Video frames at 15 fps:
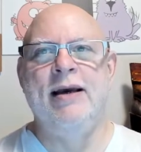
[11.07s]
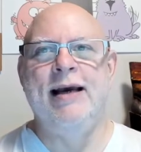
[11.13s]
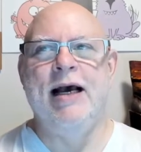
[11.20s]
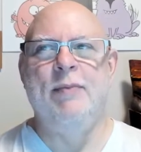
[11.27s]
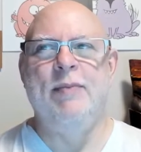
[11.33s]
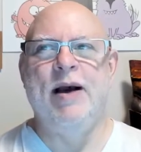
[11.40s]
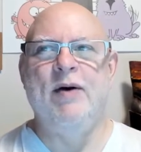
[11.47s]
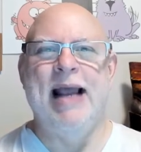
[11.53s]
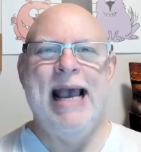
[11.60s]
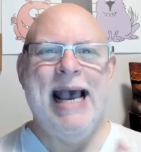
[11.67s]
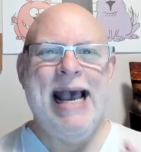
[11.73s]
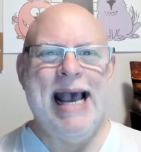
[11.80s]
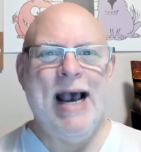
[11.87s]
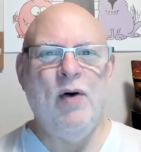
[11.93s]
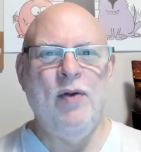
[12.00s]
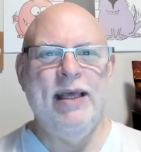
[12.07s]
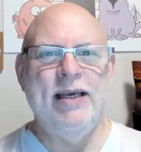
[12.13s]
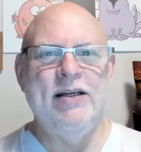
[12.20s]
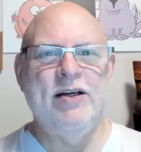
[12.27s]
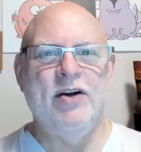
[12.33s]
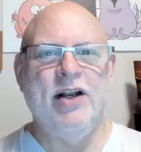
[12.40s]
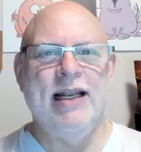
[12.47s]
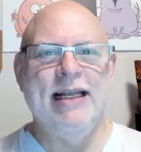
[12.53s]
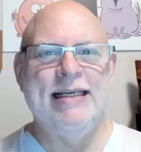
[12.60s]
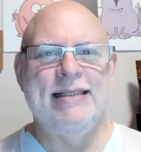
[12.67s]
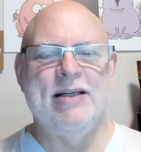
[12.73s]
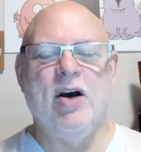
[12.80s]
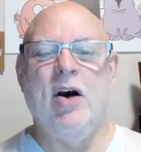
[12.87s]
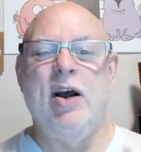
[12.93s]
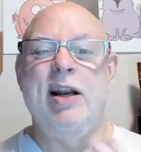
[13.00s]
about how they could
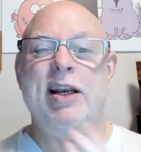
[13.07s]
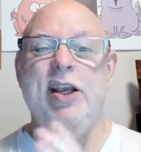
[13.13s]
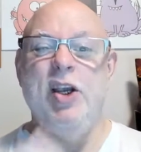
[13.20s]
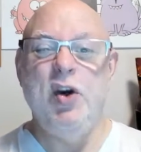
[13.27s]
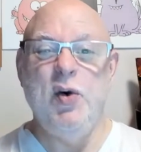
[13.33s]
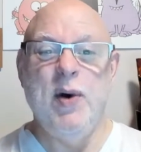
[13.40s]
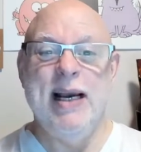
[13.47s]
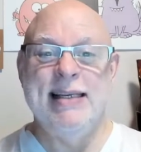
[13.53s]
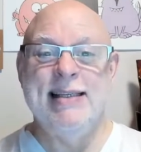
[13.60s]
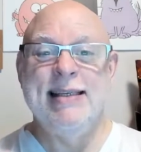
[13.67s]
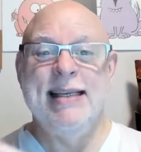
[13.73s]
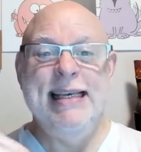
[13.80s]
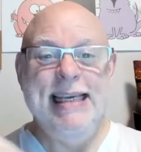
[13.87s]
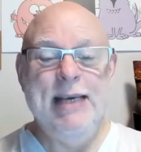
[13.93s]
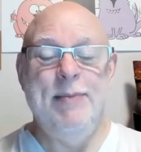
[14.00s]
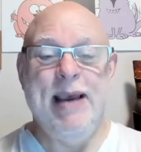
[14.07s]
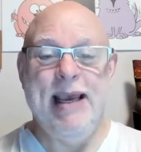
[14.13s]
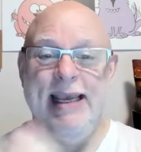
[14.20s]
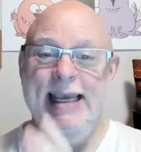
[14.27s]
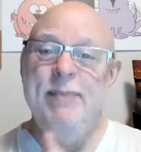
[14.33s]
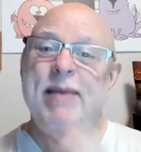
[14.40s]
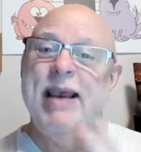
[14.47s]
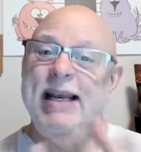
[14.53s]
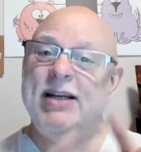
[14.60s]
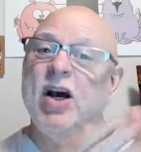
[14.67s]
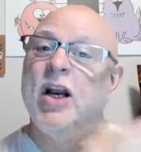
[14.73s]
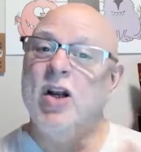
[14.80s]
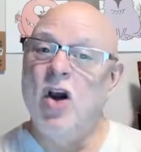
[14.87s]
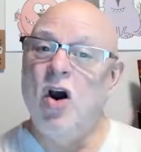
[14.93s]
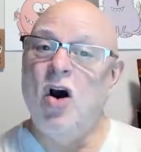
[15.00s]
list on US eBay,
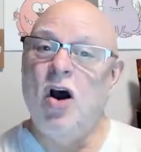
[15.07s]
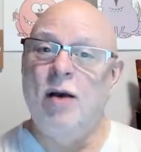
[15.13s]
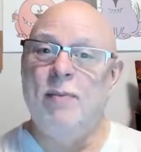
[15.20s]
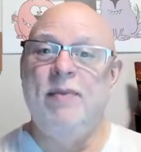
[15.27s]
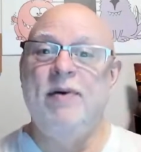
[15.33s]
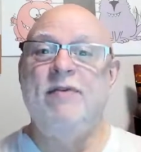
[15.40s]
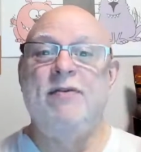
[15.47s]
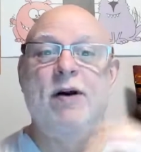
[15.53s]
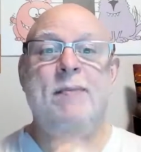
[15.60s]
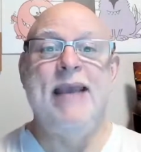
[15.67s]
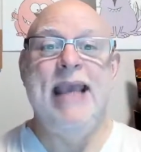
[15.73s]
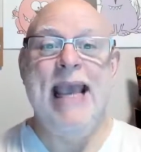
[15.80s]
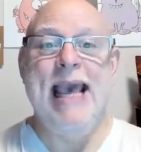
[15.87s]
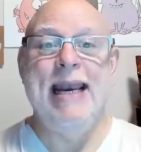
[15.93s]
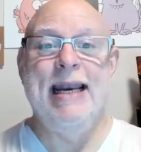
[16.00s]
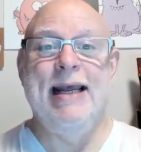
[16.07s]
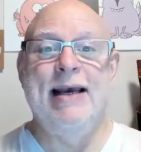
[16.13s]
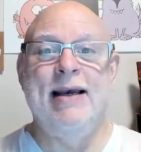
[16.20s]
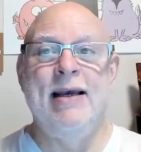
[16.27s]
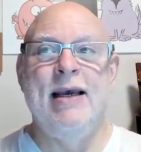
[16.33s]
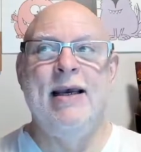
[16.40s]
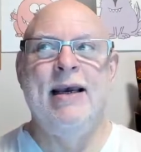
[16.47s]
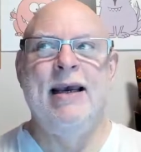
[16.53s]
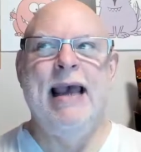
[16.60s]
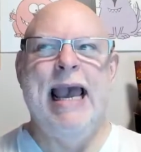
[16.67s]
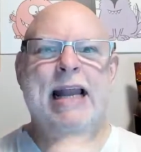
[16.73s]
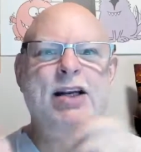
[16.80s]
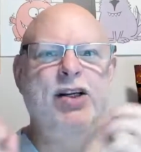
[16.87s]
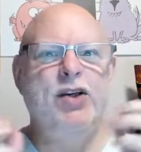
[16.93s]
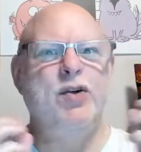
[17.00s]
ebay.com from Canada
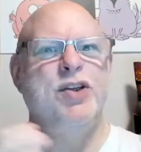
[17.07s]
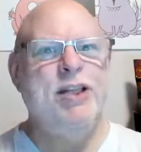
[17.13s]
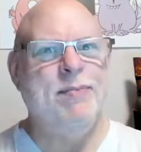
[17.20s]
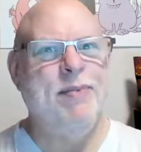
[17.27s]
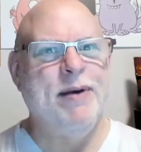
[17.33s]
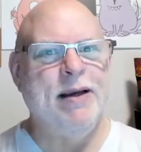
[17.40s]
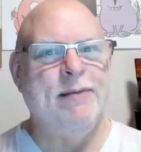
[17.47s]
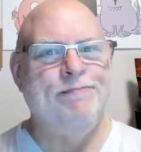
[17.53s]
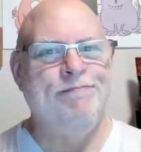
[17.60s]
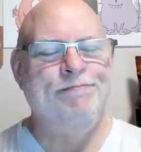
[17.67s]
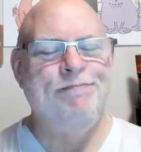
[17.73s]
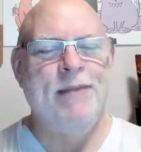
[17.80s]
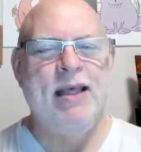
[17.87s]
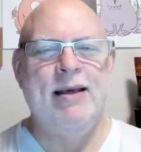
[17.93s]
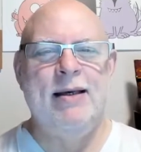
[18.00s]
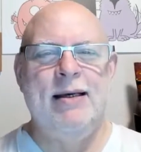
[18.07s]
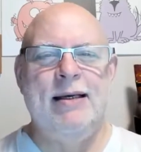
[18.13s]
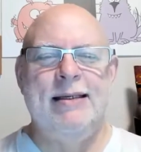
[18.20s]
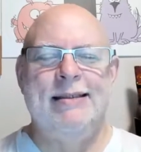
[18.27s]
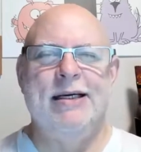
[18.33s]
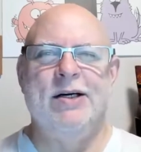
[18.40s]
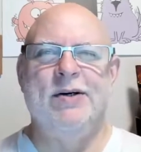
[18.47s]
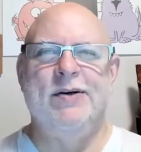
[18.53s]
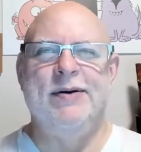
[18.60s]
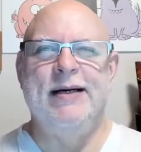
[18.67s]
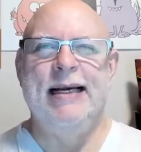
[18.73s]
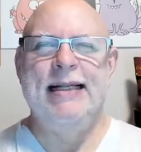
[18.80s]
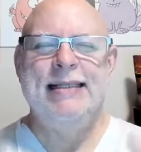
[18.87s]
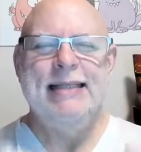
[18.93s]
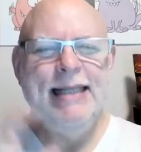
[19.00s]
and do shipping. So
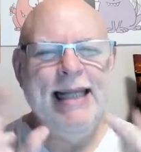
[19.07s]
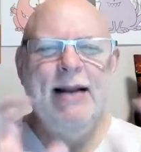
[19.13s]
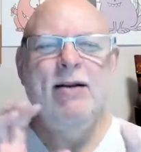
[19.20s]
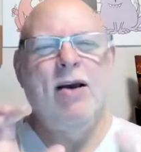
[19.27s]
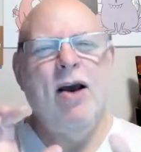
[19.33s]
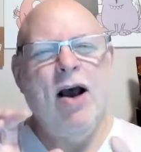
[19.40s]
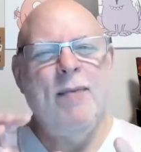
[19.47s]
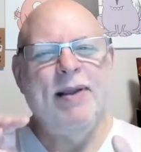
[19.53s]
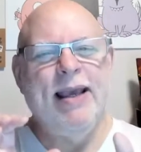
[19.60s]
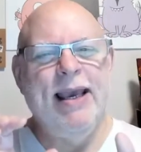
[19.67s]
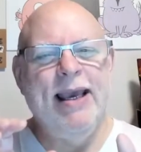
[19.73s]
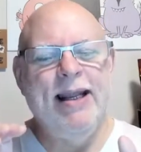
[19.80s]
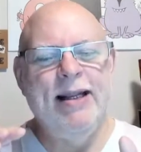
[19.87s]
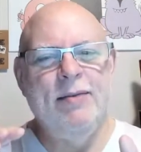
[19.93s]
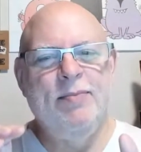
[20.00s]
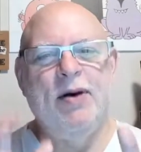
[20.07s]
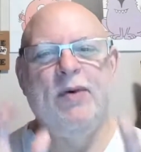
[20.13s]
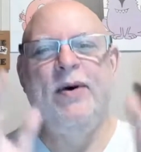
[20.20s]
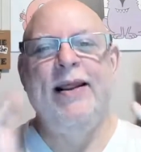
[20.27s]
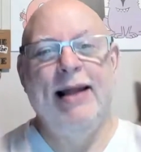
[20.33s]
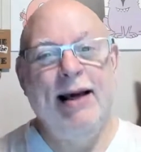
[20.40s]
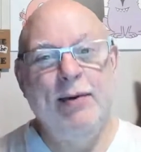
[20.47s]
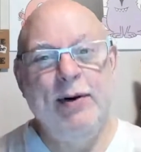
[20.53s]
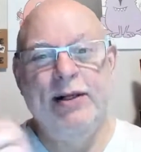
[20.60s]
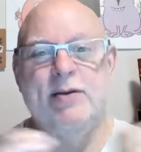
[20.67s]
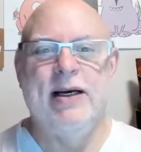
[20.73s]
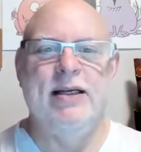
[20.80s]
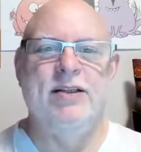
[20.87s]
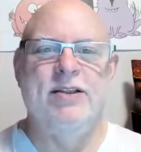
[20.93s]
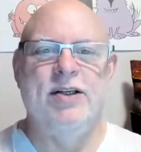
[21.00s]
it's a little complicated, but we thought we'd
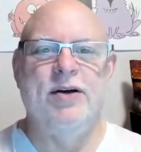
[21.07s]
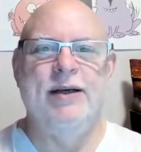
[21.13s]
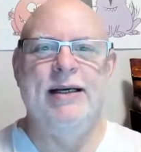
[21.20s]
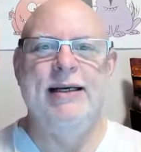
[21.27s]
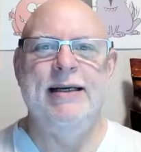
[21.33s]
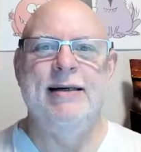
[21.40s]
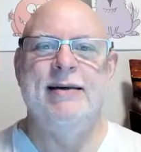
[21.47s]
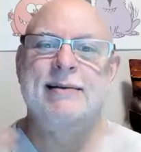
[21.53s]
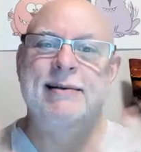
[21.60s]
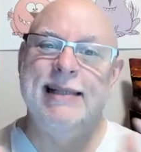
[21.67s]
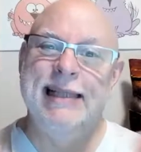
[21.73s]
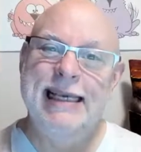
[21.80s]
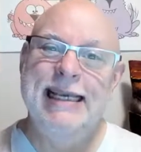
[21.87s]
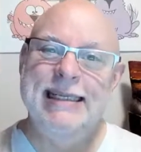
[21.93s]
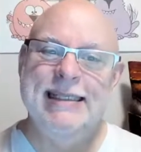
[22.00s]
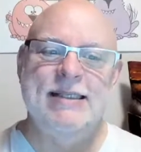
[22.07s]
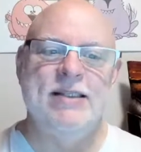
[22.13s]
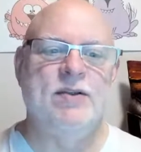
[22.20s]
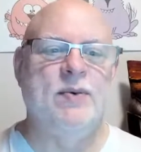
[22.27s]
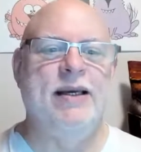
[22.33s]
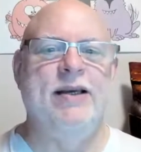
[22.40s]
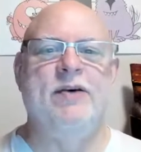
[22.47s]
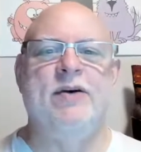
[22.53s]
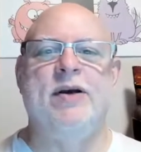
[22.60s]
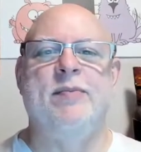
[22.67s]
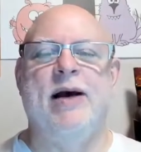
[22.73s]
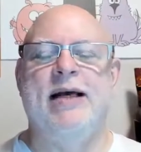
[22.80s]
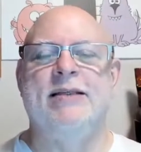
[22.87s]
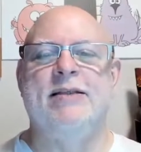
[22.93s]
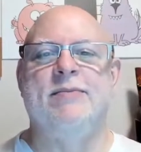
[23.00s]
try and show you here the easiest way you can
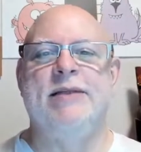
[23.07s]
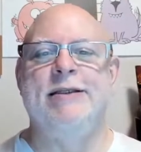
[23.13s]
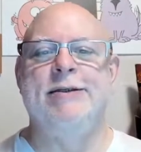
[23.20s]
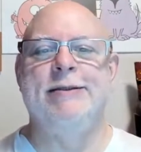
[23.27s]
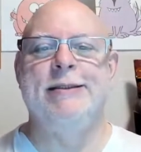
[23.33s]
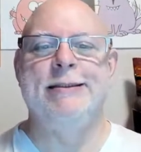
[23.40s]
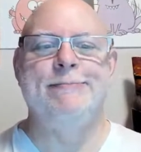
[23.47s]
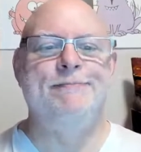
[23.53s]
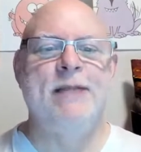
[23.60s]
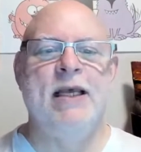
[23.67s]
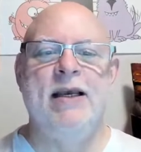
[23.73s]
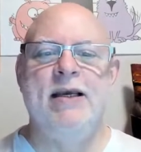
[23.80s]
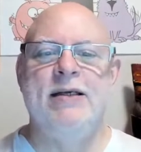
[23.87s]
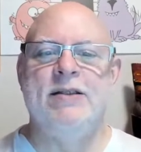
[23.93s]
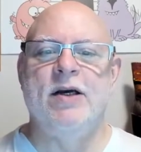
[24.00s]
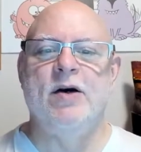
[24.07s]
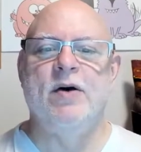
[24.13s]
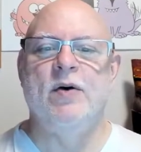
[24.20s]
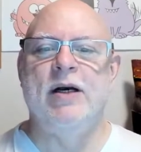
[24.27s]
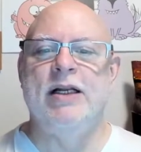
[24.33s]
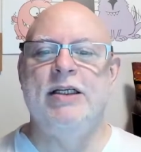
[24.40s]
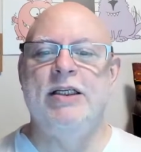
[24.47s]
possibly do it. So